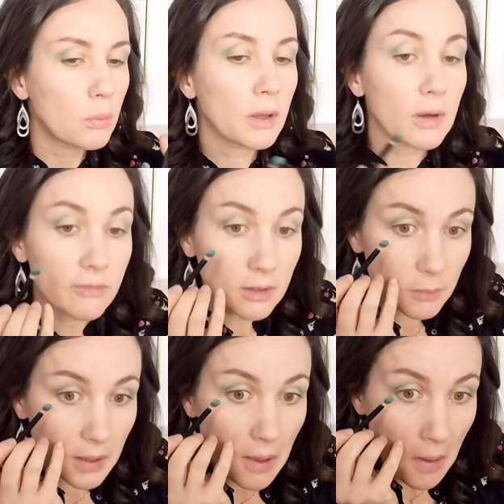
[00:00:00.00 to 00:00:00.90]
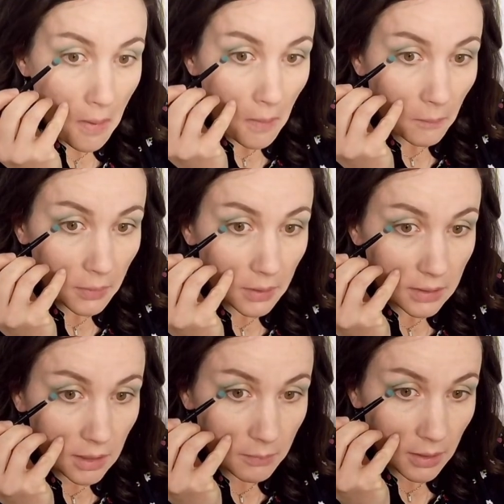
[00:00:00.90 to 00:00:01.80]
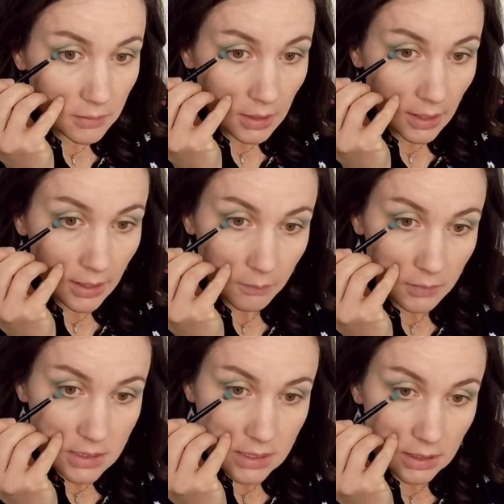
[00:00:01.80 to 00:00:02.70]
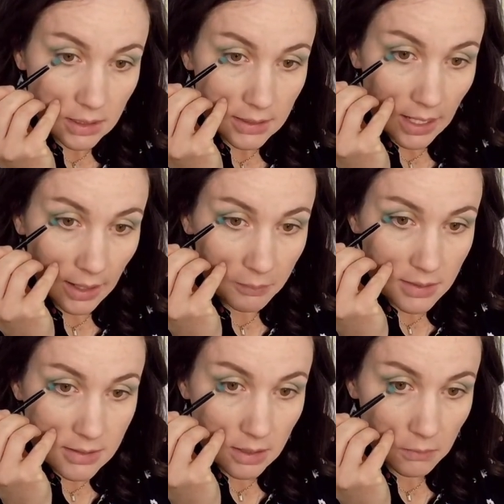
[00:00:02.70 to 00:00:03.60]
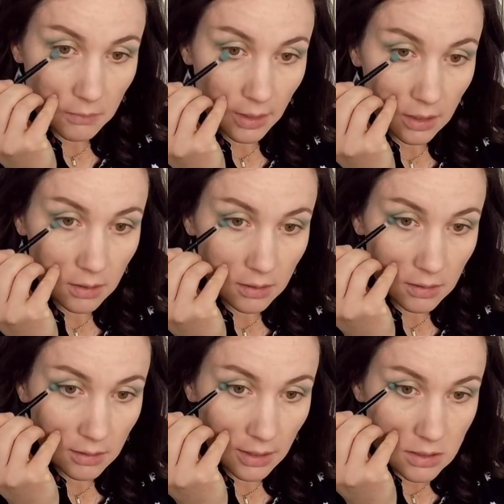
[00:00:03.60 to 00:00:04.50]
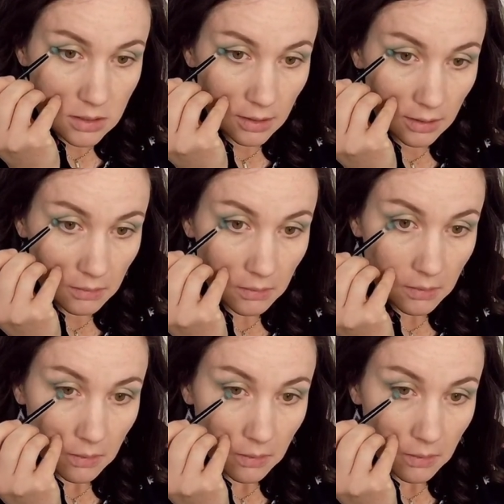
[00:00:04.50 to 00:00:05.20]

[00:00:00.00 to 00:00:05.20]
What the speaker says: Blow it off a little bit. We're gonna come under the eye, and we're just gonna tap this in right along the lash line.